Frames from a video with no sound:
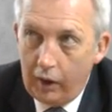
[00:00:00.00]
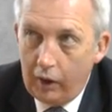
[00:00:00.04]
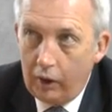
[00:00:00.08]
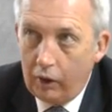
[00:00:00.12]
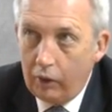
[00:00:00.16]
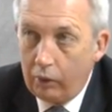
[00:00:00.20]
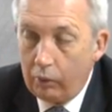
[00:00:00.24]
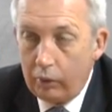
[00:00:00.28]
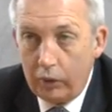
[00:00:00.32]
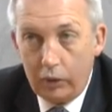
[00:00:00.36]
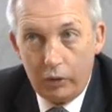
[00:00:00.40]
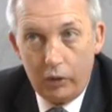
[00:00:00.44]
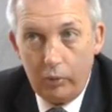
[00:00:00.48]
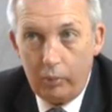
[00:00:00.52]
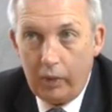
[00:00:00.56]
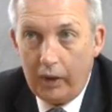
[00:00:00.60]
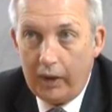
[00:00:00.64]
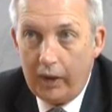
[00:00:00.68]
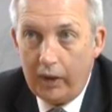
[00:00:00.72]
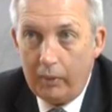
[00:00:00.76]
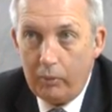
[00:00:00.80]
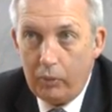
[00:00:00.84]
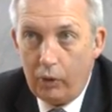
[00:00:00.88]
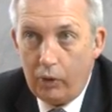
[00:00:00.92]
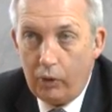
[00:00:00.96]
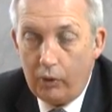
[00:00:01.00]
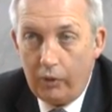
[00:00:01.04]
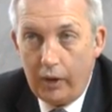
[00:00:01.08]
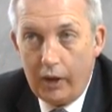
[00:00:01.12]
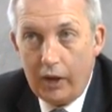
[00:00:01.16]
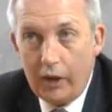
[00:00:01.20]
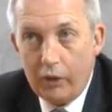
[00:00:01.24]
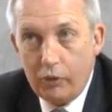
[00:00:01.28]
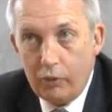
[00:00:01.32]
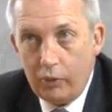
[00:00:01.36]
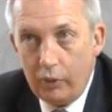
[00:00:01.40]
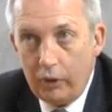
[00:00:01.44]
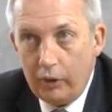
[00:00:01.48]
or we're going to buy more
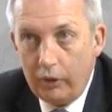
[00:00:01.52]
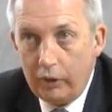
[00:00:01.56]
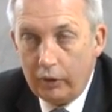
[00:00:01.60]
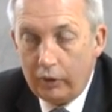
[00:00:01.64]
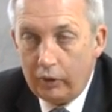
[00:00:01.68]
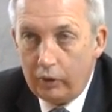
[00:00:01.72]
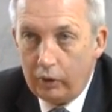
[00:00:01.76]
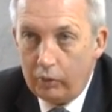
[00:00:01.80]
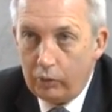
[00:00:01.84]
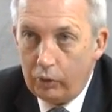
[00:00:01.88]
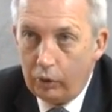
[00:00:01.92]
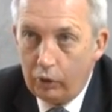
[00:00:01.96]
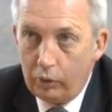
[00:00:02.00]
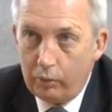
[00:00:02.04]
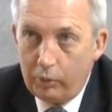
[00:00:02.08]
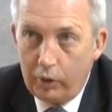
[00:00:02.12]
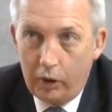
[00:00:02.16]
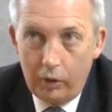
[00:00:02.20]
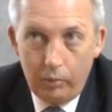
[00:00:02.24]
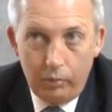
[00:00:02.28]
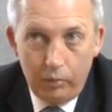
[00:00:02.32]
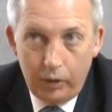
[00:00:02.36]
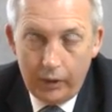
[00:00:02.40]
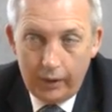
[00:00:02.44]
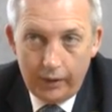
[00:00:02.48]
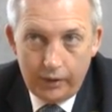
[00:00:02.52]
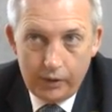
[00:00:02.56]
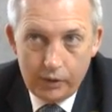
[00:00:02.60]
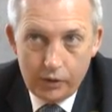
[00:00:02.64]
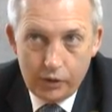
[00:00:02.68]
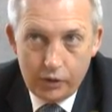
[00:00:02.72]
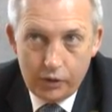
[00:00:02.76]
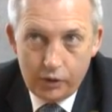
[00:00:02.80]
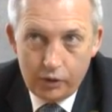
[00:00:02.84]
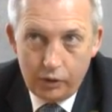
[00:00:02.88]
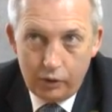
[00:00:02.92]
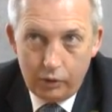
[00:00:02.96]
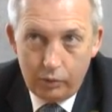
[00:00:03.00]
artwork or more pot
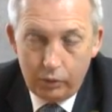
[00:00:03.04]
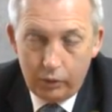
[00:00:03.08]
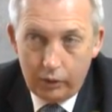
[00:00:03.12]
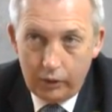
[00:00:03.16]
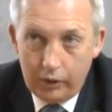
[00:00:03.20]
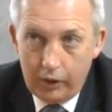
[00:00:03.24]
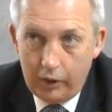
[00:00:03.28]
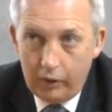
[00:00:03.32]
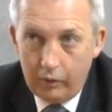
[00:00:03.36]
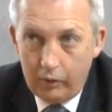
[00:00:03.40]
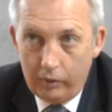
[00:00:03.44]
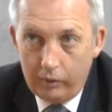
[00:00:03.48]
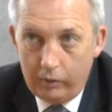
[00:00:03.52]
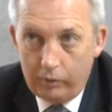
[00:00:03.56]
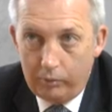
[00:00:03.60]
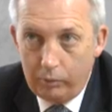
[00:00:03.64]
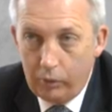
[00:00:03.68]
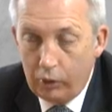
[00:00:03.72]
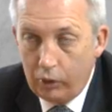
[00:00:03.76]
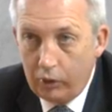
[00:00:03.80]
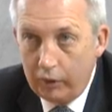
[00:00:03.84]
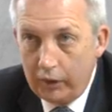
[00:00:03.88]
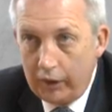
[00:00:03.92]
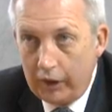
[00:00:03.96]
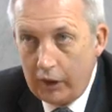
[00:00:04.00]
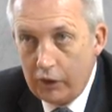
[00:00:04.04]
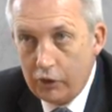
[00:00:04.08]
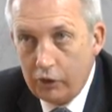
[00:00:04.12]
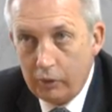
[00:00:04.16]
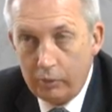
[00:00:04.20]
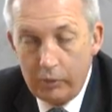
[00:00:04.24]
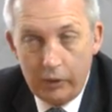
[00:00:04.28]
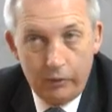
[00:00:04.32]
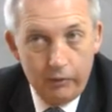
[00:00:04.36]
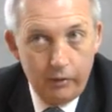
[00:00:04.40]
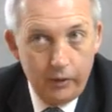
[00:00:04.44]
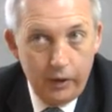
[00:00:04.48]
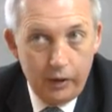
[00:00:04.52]
plants, or we're going to have more knees
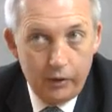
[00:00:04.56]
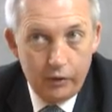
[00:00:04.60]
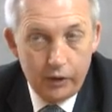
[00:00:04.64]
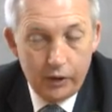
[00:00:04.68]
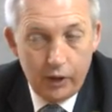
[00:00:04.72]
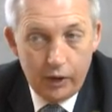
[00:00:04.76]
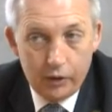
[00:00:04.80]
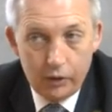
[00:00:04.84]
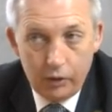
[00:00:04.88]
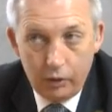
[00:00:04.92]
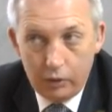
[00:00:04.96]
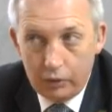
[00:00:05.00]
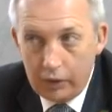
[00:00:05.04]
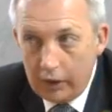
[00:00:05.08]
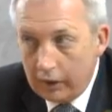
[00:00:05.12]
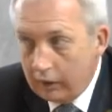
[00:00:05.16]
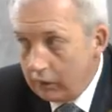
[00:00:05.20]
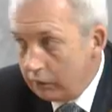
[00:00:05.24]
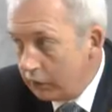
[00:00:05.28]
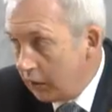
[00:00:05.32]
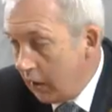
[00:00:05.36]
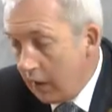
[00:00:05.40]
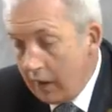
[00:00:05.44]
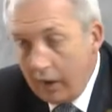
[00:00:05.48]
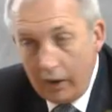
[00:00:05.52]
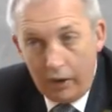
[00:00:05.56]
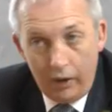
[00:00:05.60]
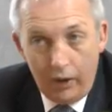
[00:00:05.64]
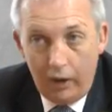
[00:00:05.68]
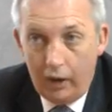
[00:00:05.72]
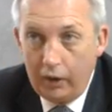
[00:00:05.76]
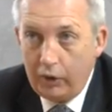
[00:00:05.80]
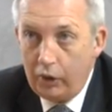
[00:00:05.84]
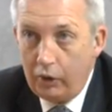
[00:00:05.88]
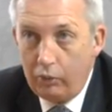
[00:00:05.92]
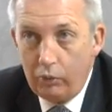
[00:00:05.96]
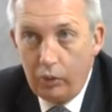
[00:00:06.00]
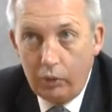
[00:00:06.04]
up in five-star hotels,
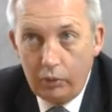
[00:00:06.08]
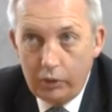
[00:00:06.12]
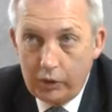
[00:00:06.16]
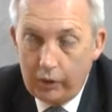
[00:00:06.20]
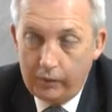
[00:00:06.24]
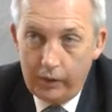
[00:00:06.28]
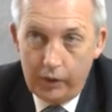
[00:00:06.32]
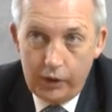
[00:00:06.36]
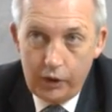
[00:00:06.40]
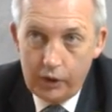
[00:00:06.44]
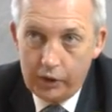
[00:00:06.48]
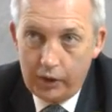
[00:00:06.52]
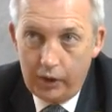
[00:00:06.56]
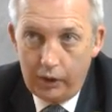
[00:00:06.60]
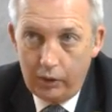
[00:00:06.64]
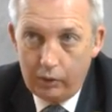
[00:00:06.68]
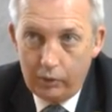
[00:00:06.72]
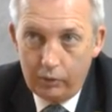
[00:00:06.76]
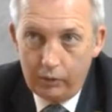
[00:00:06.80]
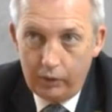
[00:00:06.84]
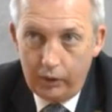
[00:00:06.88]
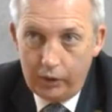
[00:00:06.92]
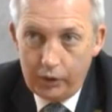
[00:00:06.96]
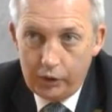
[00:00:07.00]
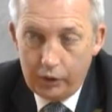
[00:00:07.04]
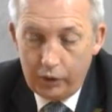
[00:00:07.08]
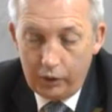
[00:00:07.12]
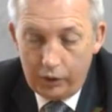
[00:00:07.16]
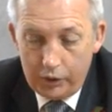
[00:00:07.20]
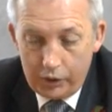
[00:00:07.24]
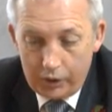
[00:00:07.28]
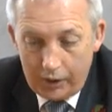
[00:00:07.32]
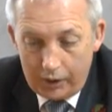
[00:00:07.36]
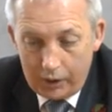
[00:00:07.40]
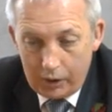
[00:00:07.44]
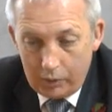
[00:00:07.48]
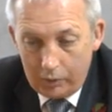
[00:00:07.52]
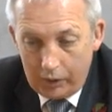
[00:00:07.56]
and you won't have any say over it. So I
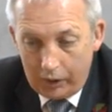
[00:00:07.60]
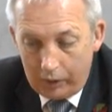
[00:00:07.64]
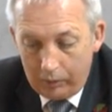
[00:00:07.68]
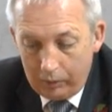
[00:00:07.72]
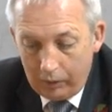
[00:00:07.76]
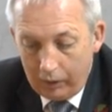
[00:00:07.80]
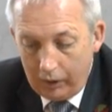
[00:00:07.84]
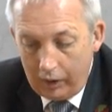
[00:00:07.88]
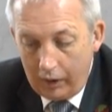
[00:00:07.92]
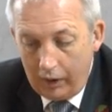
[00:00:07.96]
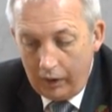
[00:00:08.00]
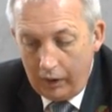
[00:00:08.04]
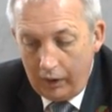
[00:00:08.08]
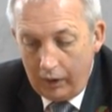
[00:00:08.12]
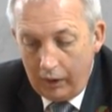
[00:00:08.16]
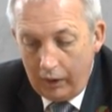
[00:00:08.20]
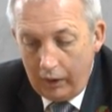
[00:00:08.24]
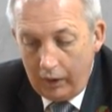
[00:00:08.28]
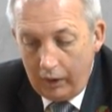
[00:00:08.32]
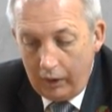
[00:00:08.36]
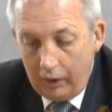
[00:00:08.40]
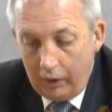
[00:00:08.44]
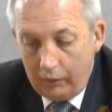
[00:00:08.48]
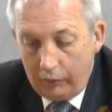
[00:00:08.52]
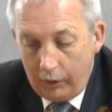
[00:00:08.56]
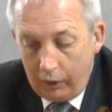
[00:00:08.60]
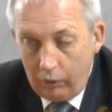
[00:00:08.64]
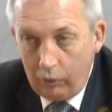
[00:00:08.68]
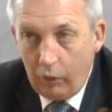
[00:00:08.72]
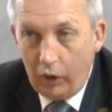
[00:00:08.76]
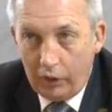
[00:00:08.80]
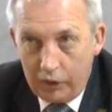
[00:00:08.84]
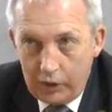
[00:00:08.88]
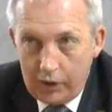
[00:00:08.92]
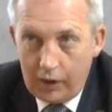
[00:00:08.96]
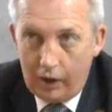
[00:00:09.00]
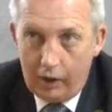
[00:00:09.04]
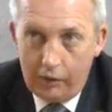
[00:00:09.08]
say to people, if you
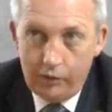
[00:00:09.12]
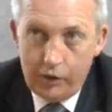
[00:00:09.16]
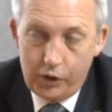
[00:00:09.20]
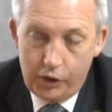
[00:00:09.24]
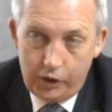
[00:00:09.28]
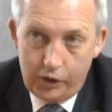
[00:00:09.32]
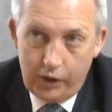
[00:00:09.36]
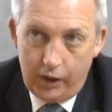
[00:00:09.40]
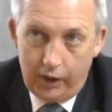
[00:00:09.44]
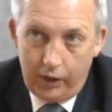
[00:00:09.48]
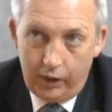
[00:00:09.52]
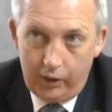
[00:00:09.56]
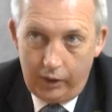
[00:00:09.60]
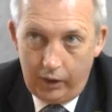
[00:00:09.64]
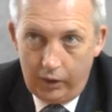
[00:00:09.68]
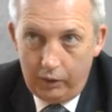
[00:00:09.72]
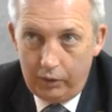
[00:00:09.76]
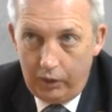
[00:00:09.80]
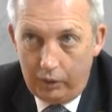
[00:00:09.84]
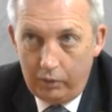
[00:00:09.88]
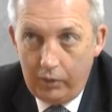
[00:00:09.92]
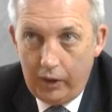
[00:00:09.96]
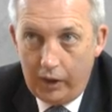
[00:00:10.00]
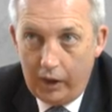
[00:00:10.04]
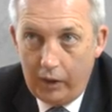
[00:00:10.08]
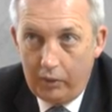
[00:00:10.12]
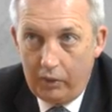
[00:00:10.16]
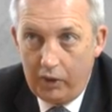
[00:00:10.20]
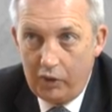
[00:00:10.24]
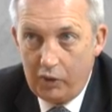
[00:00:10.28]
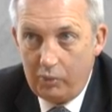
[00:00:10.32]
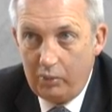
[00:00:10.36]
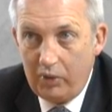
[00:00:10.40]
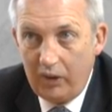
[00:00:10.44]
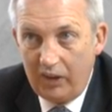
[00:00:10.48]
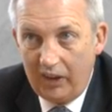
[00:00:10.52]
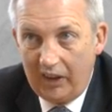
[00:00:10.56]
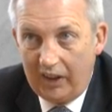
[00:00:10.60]
want to have a say in how your area is
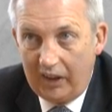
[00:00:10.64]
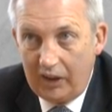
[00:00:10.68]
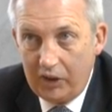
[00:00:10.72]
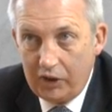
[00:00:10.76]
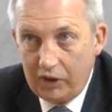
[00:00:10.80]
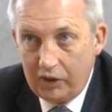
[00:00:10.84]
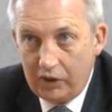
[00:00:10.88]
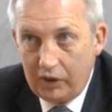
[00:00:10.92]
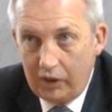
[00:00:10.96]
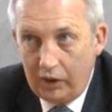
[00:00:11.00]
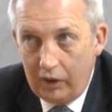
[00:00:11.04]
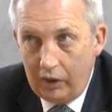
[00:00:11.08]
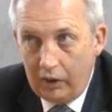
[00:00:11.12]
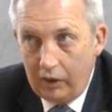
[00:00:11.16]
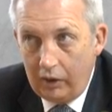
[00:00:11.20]
policed,